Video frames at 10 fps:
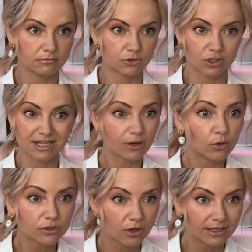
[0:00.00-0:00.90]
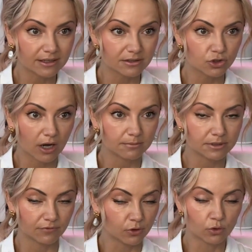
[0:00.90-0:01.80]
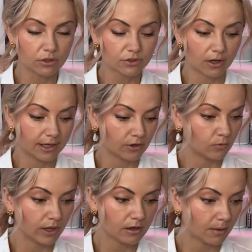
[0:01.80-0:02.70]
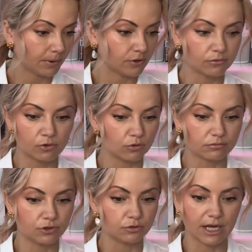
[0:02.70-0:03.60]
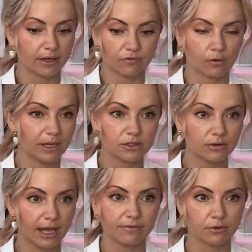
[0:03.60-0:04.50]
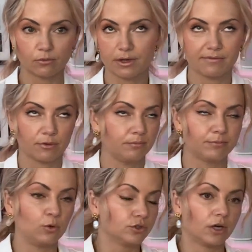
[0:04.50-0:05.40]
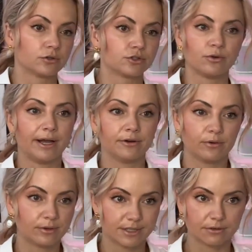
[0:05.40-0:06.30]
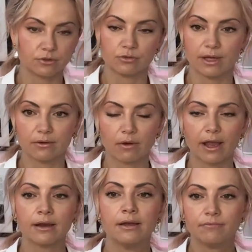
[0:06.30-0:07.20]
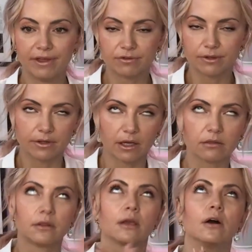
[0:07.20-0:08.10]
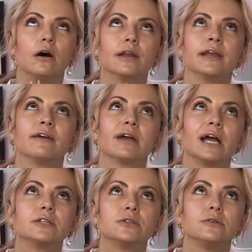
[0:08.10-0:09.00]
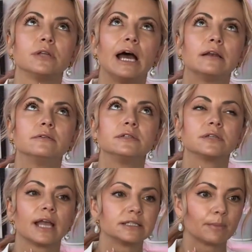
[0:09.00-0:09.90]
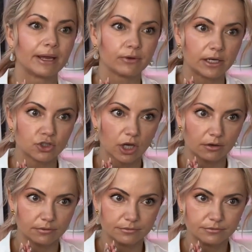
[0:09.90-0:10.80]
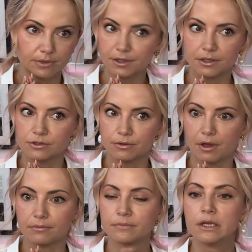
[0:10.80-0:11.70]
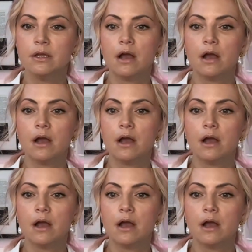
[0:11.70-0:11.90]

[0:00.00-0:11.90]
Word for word: Just like cold calling is a job. If you cold calling, you wake up and you cold, you dial from eight to eleven or whatever cold callers you are. I don't know, because I don't do that, right? Never done that. Thank God I never had to do that. It's against my religion. I can't do that.